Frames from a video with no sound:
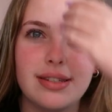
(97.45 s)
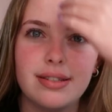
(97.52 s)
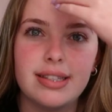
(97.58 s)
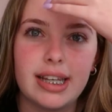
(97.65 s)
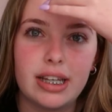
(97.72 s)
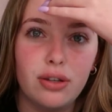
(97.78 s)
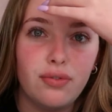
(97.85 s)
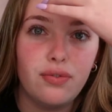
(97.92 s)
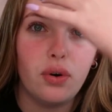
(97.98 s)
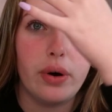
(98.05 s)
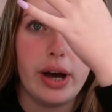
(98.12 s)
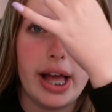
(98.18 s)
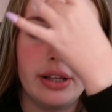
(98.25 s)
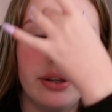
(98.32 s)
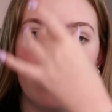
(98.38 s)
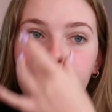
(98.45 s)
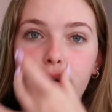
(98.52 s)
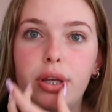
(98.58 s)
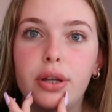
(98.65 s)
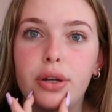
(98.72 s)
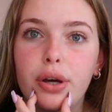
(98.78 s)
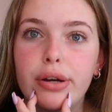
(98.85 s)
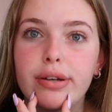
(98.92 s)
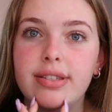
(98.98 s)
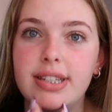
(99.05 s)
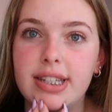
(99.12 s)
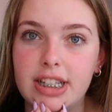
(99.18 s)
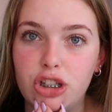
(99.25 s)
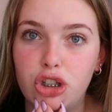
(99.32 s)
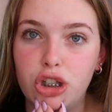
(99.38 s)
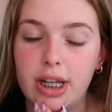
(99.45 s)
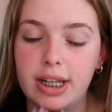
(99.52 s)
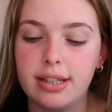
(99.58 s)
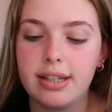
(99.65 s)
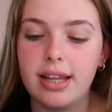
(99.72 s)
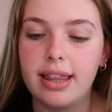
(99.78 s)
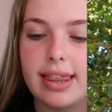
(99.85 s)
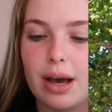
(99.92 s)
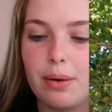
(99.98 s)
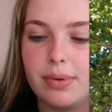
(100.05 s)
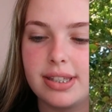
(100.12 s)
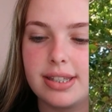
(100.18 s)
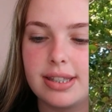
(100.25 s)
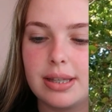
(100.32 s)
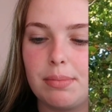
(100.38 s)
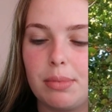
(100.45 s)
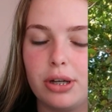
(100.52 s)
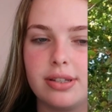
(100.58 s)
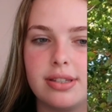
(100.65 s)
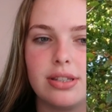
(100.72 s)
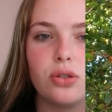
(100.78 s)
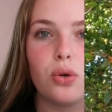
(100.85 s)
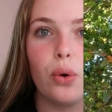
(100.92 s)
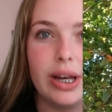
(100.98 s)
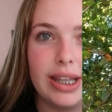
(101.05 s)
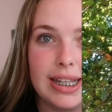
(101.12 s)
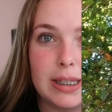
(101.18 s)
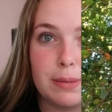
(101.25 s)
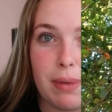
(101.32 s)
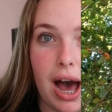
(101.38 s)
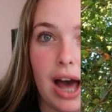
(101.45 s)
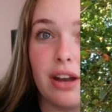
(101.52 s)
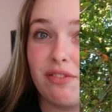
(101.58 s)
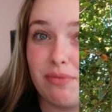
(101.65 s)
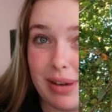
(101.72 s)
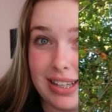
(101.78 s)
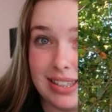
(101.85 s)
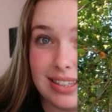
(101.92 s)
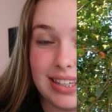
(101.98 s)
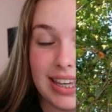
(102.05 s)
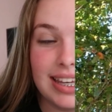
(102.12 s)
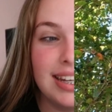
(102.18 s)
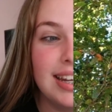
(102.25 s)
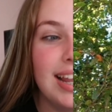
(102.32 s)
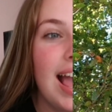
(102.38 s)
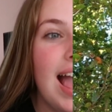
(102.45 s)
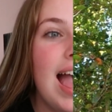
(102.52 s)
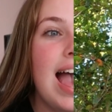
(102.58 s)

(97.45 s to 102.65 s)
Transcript: So it's like your forehead through to your nose to your chin, and that was the most oiliest part of my skin,